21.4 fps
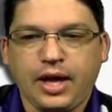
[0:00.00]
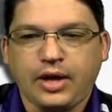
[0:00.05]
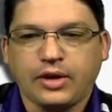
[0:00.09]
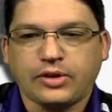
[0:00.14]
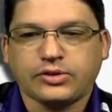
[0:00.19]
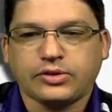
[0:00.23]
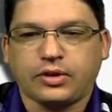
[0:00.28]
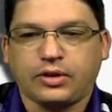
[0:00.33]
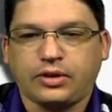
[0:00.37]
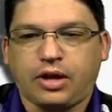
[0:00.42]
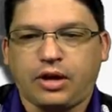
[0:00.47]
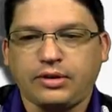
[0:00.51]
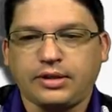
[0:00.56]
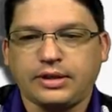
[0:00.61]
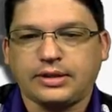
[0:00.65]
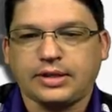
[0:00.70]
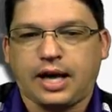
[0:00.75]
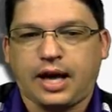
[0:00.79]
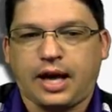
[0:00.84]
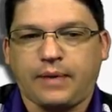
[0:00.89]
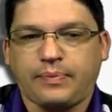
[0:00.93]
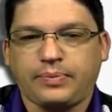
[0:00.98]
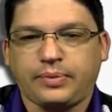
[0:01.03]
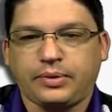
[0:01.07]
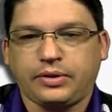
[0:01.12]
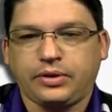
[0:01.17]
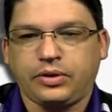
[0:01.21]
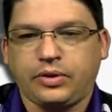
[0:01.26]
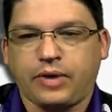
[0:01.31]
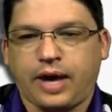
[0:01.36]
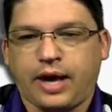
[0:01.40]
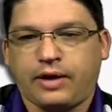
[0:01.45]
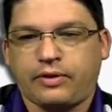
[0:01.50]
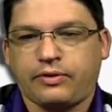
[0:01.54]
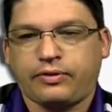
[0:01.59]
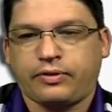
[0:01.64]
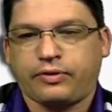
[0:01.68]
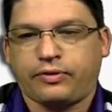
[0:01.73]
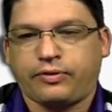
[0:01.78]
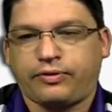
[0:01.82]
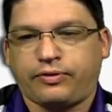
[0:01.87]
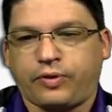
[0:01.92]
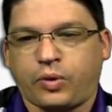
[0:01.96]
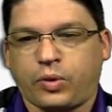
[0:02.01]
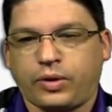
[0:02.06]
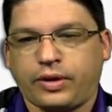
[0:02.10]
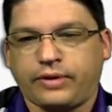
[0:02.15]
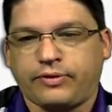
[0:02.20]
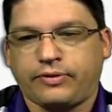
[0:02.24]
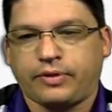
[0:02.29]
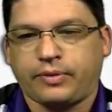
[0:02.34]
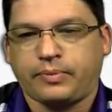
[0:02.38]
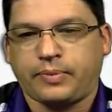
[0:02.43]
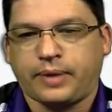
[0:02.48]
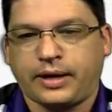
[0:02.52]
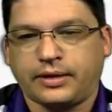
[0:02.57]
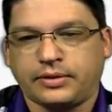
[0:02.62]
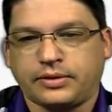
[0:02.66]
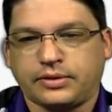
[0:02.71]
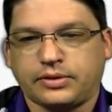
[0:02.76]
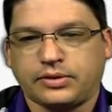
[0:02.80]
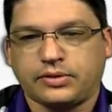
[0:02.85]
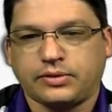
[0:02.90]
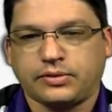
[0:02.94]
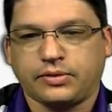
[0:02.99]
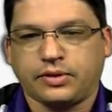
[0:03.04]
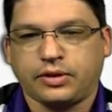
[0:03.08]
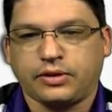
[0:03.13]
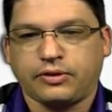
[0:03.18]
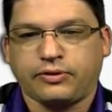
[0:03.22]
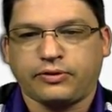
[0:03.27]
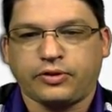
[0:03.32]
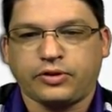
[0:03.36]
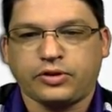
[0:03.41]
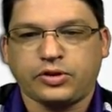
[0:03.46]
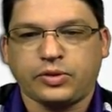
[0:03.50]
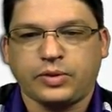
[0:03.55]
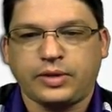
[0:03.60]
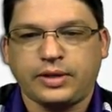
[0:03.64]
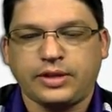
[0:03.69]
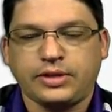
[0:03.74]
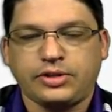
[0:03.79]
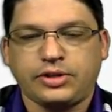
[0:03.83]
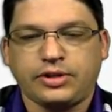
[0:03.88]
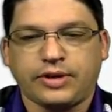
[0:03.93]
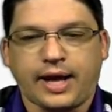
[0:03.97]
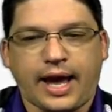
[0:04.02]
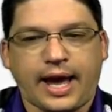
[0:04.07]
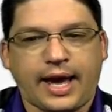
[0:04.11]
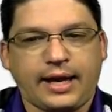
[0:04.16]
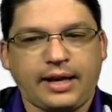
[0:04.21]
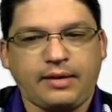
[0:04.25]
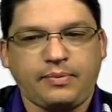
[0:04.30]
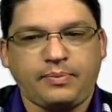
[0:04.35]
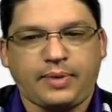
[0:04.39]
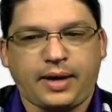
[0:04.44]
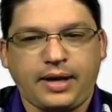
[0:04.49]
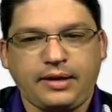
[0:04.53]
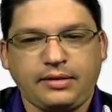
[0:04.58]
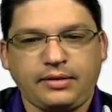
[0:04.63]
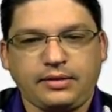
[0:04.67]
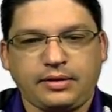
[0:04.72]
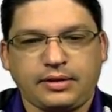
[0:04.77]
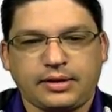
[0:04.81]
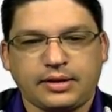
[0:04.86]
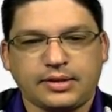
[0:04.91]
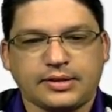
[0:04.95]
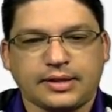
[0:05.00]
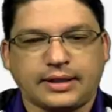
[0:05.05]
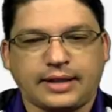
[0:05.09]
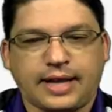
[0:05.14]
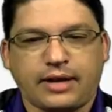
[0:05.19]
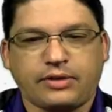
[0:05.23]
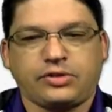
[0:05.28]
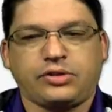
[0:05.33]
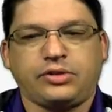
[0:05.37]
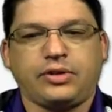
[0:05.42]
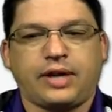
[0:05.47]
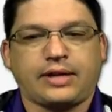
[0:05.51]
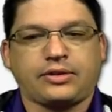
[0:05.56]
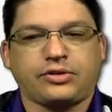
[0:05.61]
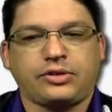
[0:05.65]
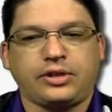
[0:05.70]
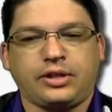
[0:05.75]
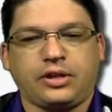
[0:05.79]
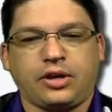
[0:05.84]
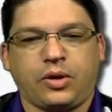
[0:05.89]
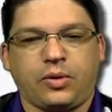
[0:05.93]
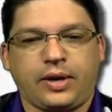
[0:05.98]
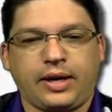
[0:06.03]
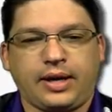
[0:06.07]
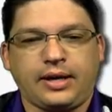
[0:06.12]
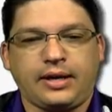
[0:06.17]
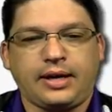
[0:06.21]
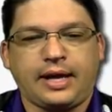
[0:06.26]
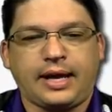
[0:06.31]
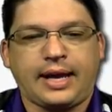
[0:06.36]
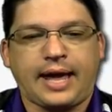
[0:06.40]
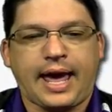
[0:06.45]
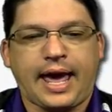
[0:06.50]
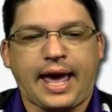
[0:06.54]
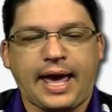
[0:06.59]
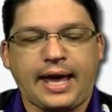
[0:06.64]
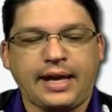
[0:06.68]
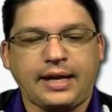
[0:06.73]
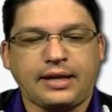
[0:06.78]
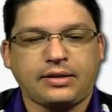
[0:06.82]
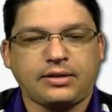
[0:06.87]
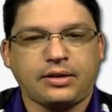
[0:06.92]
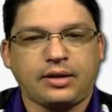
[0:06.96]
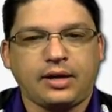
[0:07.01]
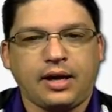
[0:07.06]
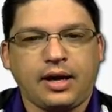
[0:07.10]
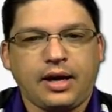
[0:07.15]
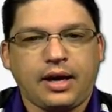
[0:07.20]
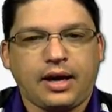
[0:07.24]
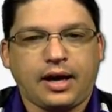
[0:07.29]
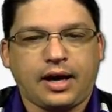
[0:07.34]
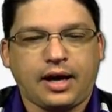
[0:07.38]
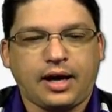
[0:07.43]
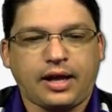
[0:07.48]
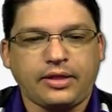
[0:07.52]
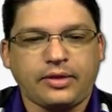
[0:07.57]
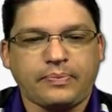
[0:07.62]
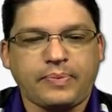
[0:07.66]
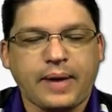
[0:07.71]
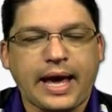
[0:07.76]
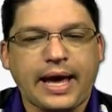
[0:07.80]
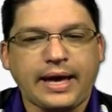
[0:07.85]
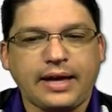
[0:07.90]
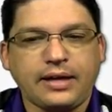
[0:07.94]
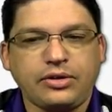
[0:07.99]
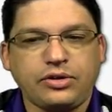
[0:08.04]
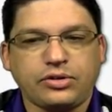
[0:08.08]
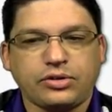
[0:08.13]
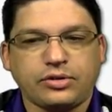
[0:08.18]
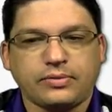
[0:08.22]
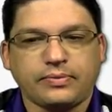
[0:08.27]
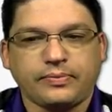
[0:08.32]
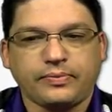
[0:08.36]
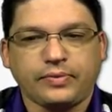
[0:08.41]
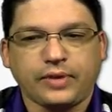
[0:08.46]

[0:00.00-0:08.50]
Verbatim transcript: So along the top, you have four different buttons. The first one is your edit button. This allows you to actually go in and edit uh, the page